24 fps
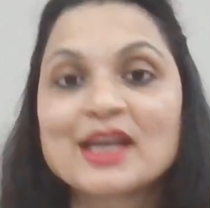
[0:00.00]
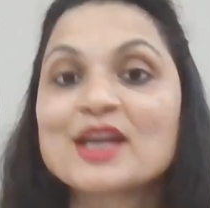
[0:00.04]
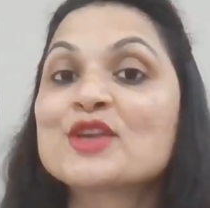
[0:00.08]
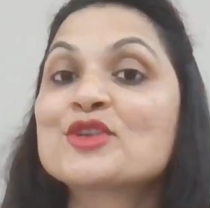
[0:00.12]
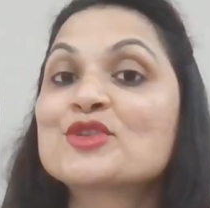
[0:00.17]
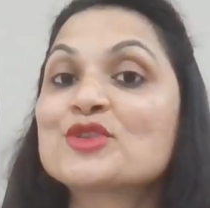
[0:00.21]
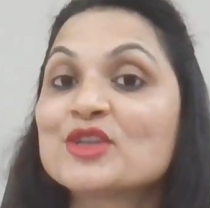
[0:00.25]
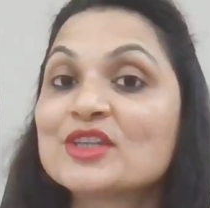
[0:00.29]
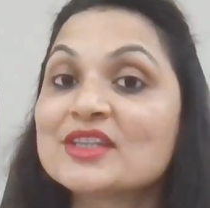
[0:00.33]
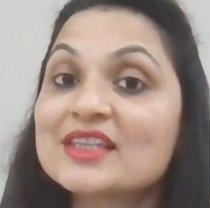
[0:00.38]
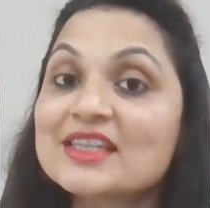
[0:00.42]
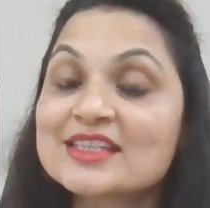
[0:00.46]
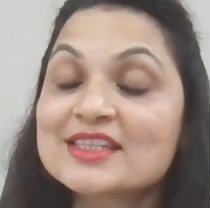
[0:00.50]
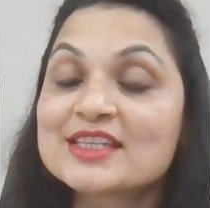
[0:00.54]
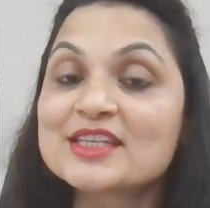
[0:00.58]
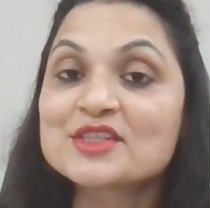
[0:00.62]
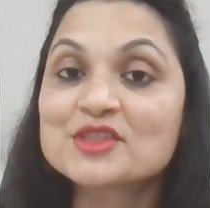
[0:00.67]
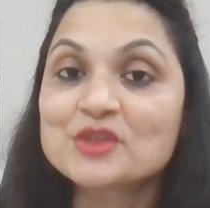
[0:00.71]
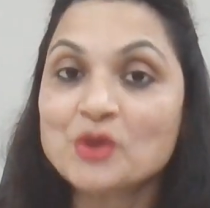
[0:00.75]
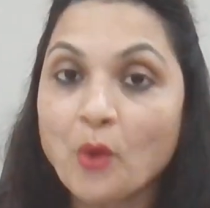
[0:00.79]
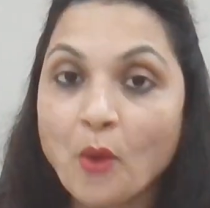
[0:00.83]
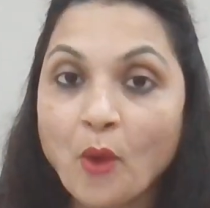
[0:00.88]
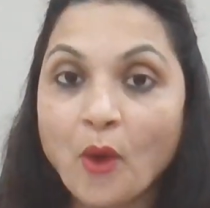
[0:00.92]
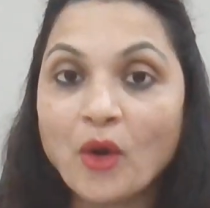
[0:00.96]
So this
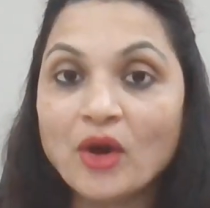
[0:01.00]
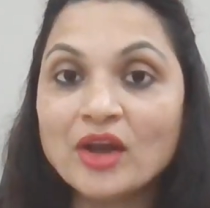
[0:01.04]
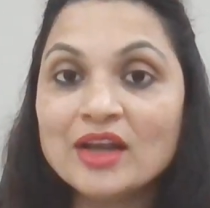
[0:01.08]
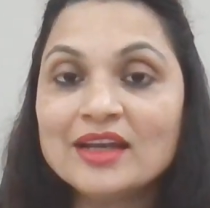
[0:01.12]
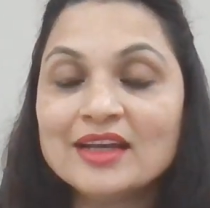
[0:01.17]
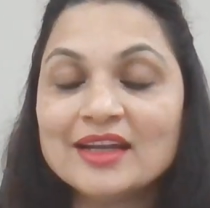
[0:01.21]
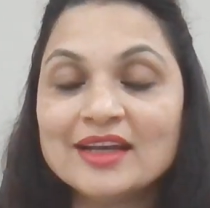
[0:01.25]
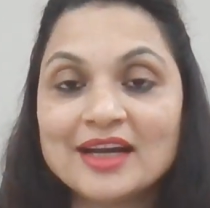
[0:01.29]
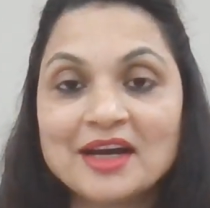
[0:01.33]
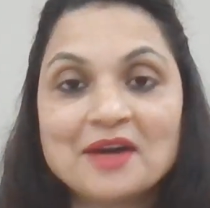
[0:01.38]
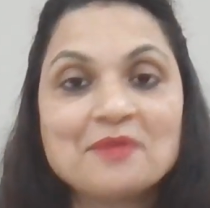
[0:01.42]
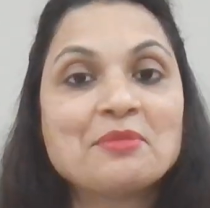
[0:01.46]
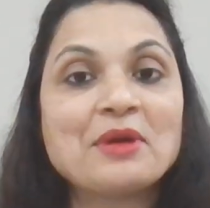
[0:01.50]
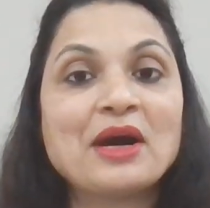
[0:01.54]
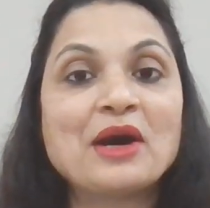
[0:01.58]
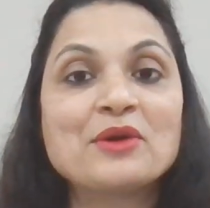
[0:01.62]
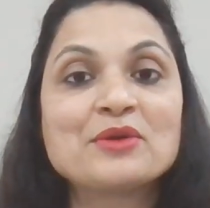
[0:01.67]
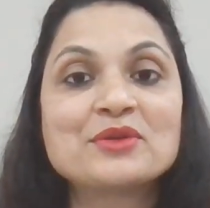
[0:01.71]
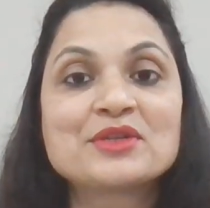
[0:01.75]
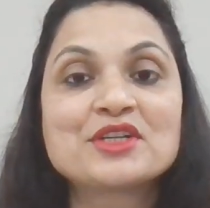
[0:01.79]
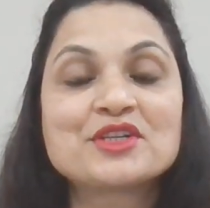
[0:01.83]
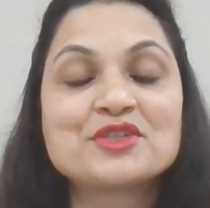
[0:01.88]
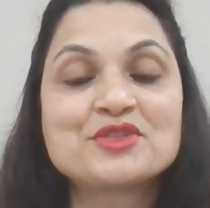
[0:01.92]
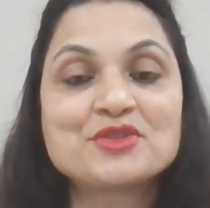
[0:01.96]
is all
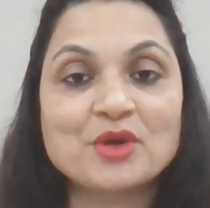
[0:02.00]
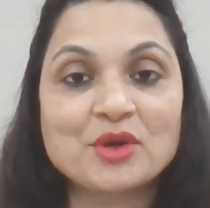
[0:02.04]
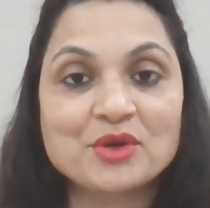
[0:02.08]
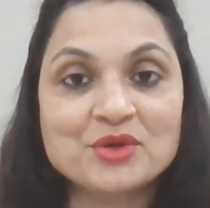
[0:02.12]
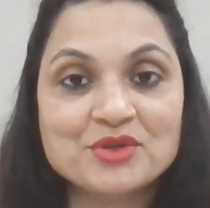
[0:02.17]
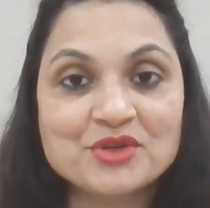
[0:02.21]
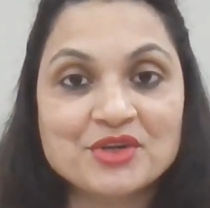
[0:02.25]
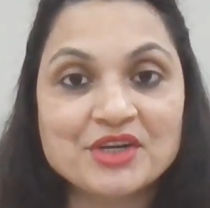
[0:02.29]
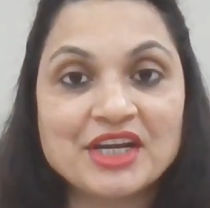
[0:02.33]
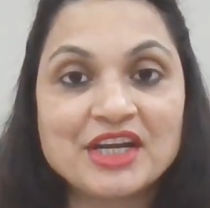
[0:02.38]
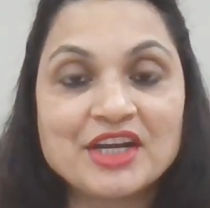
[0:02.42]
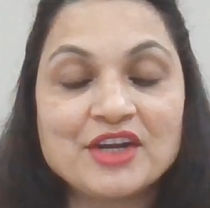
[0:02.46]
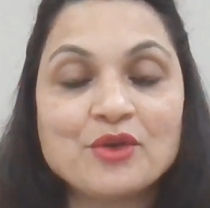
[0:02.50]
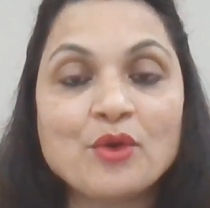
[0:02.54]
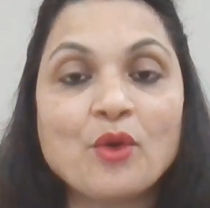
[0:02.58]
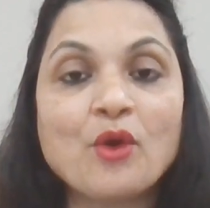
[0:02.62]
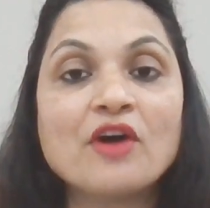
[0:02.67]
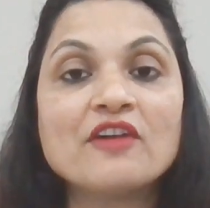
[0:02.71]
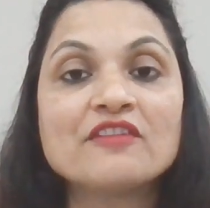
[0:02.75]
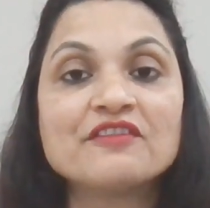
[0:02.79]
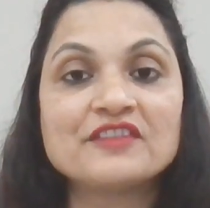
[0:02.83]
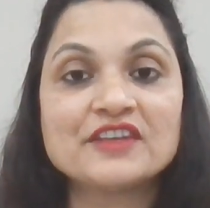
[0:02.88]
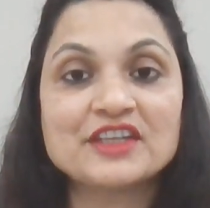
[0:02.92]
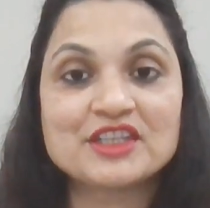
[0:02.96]
about doctrine
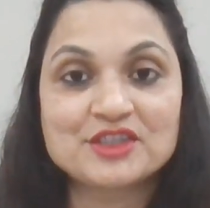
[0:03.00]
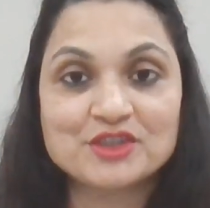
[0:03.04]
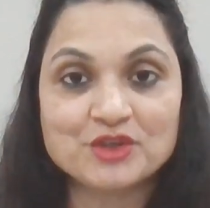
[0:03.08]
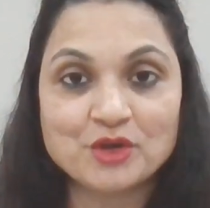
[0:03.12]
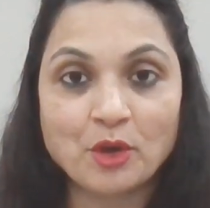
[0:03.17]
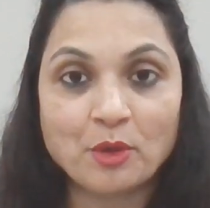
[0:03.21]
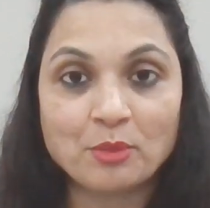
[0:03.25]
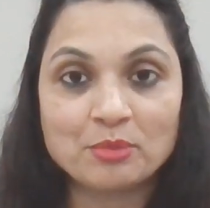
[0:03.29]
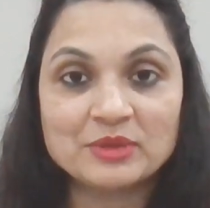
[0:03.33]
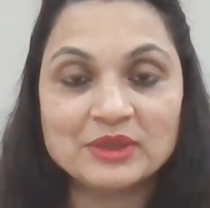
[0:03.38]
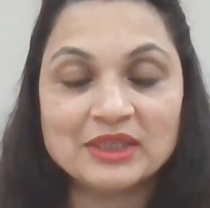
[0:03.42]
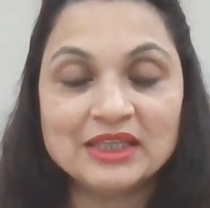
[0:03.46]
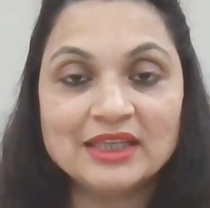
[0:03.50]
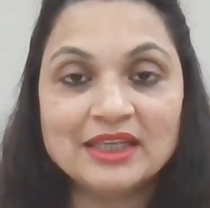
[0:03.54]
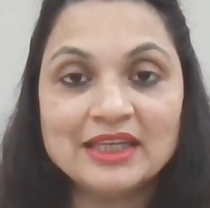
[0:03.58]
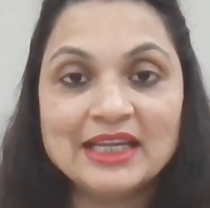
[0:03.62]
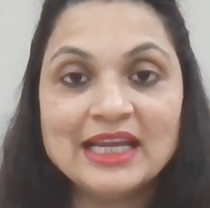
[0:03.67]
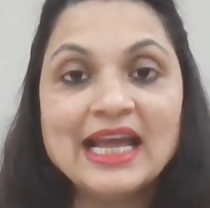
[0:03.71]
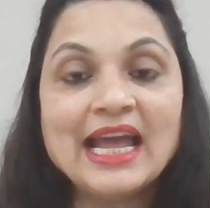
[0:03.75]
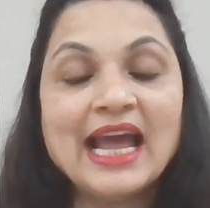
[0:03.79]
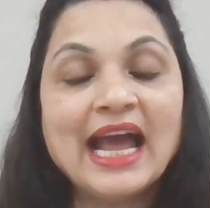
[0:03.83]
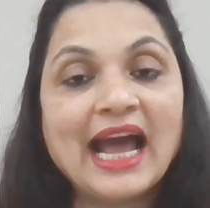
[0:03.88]
of estoppel,